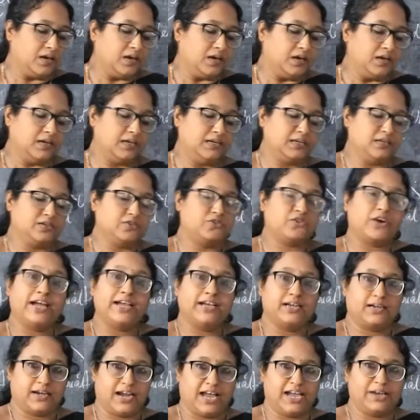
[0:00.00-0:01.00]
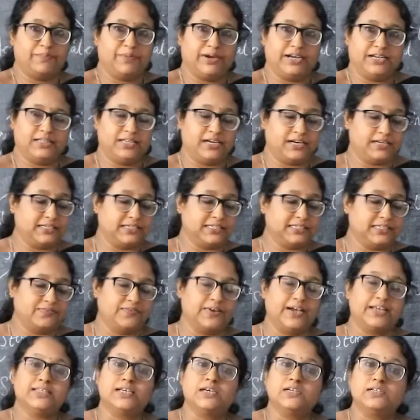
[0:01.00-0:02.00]
in dry climate, that is
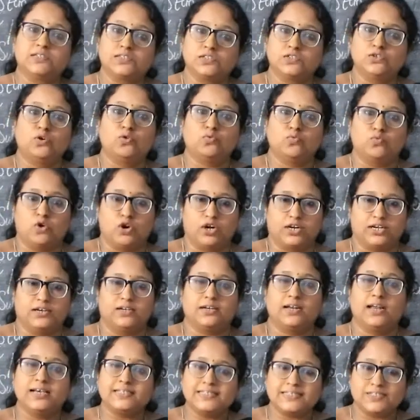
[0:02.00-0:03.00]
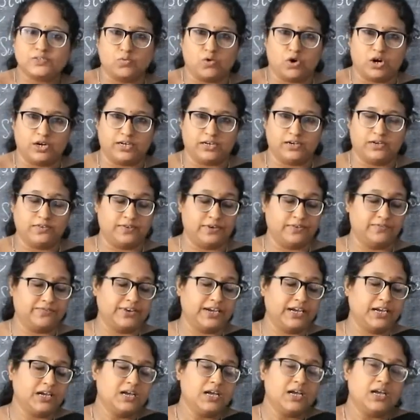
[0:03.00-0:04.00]
where there is no water, less water,
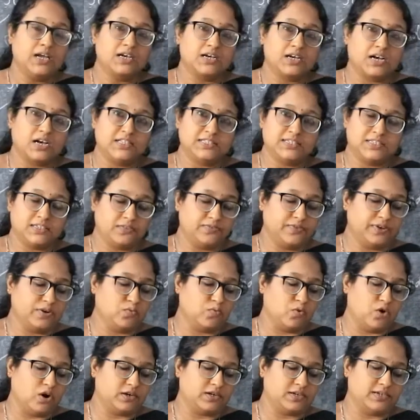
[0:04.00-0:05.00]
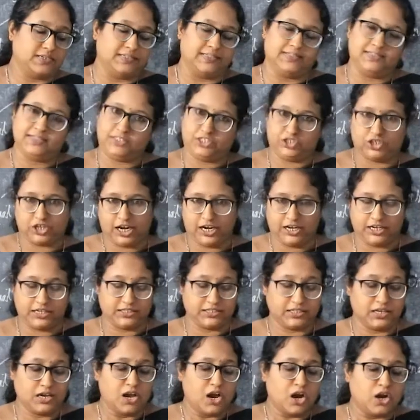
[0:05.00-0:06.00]
where conserving water is a challenge.